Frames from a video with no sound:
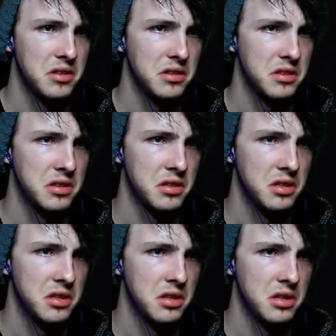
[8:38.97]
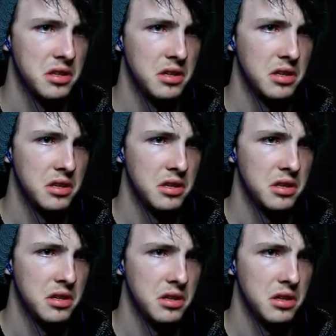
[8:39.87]

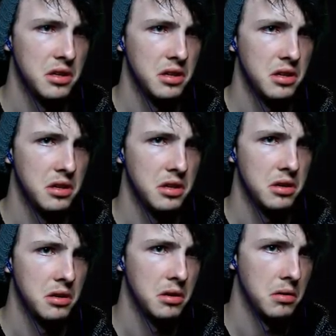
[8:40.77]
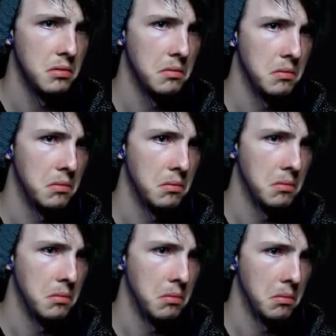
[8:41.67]

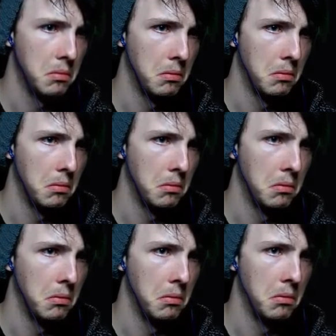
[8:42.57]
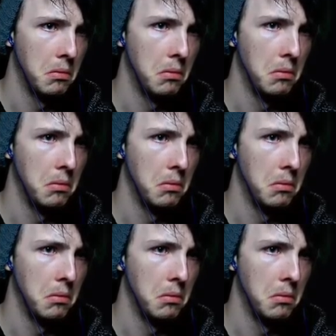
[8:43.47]
Nobody speaks.